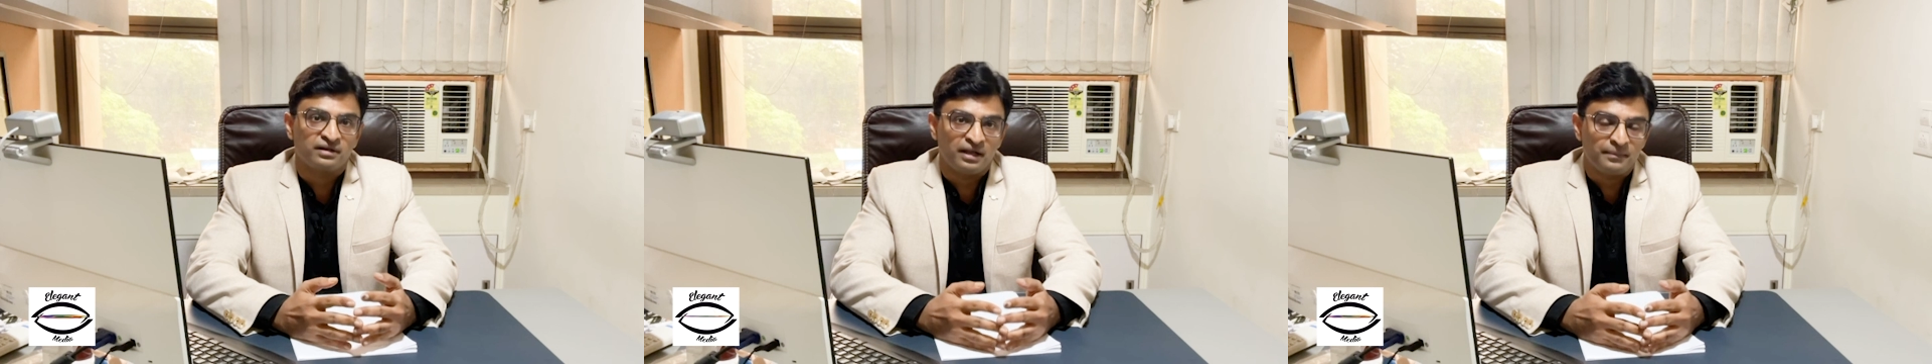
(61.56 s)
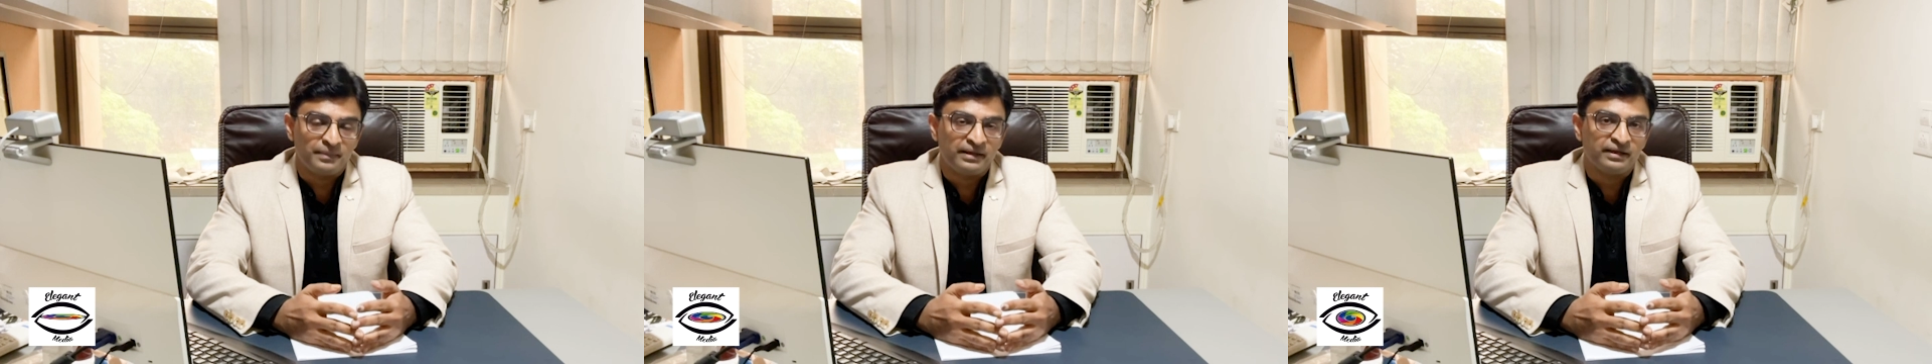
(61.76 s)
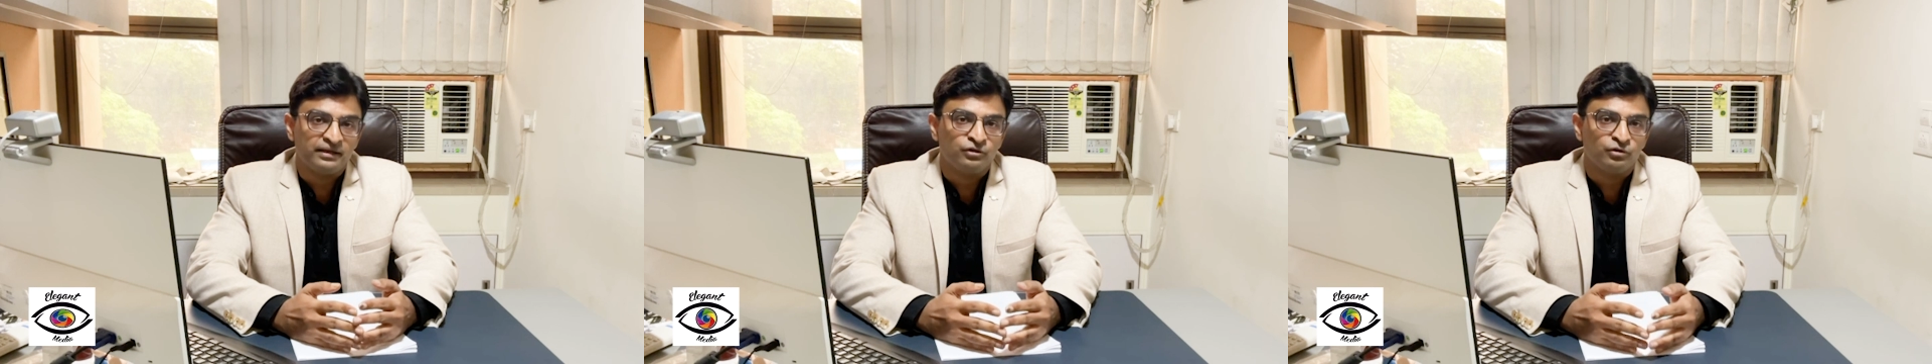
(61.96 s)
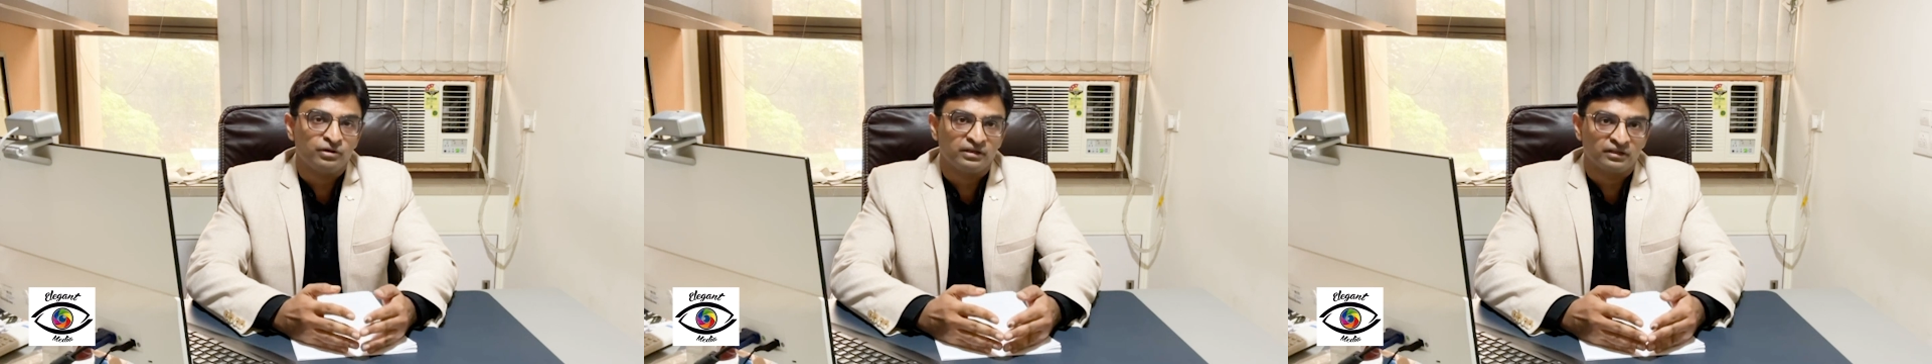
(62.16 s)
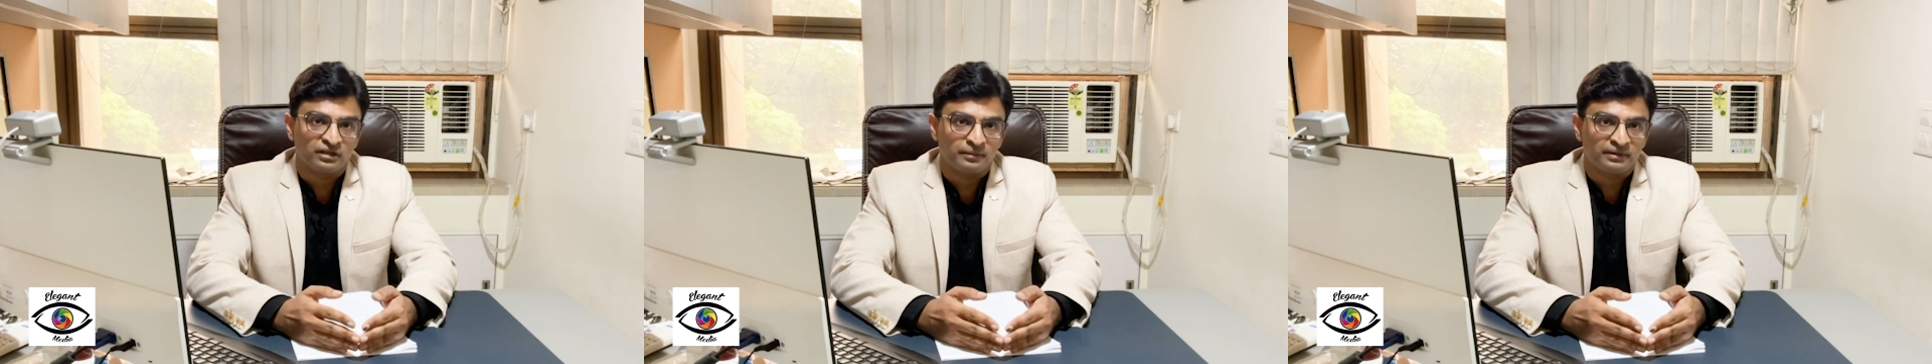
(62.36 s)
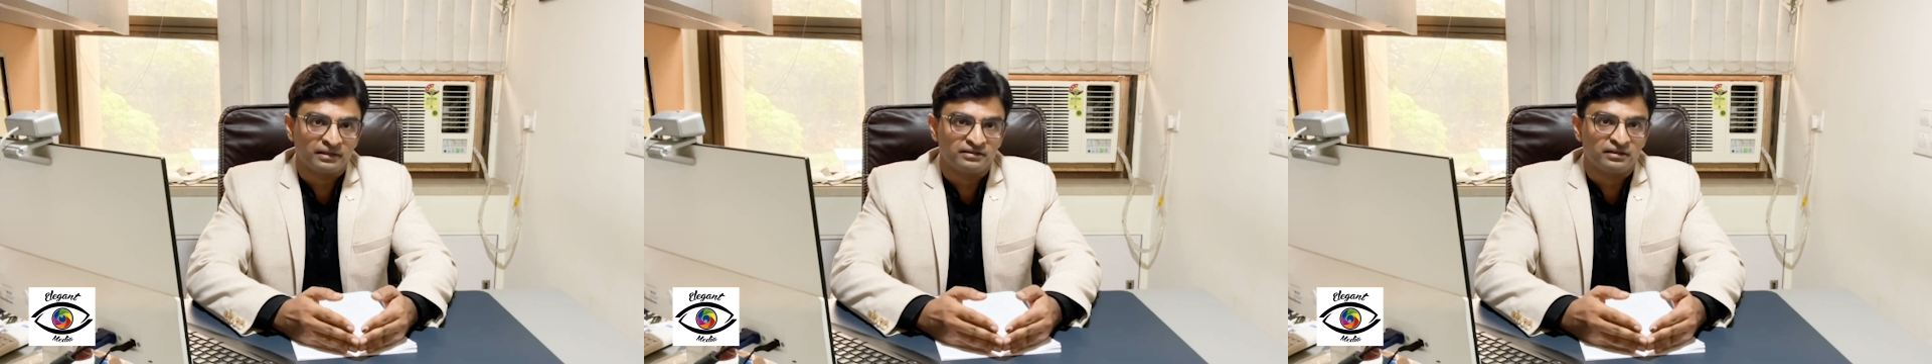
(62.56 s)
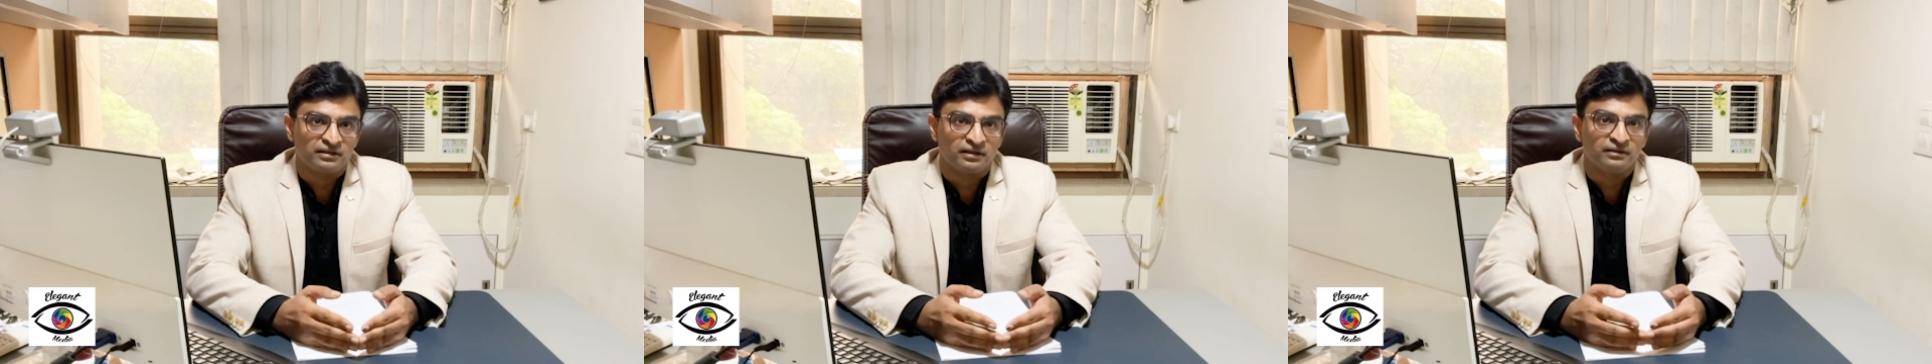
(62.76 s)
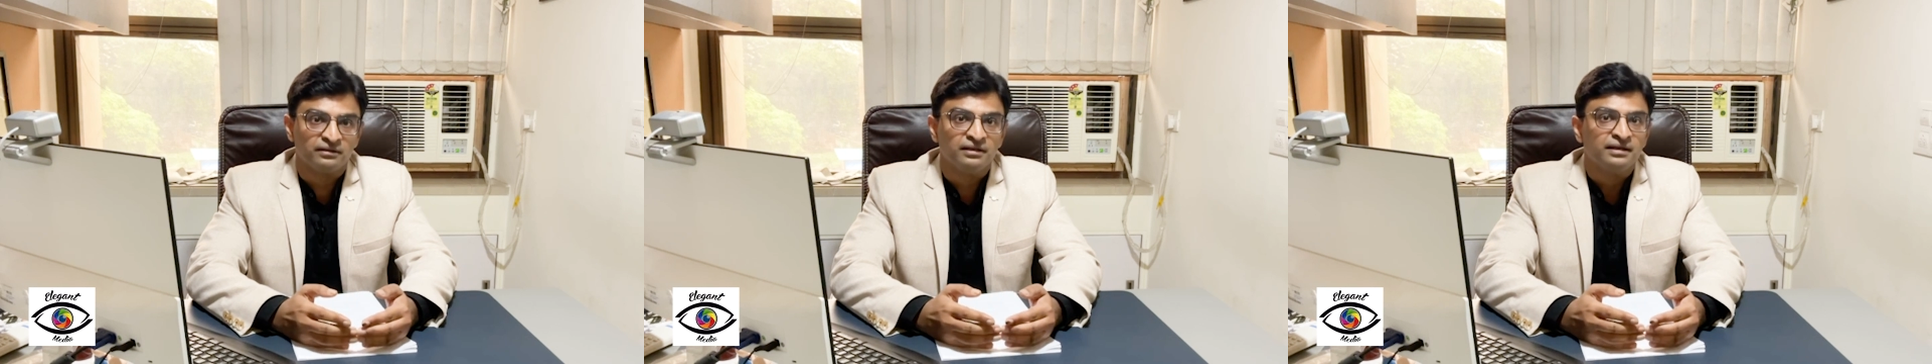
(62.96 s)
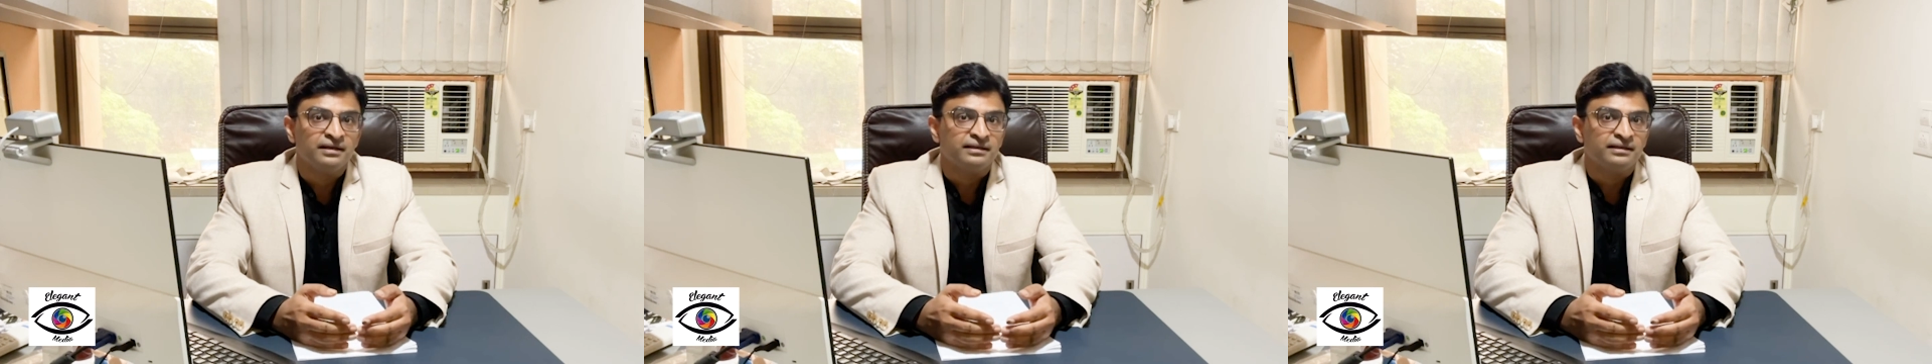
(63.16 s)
claiming in your income tax return.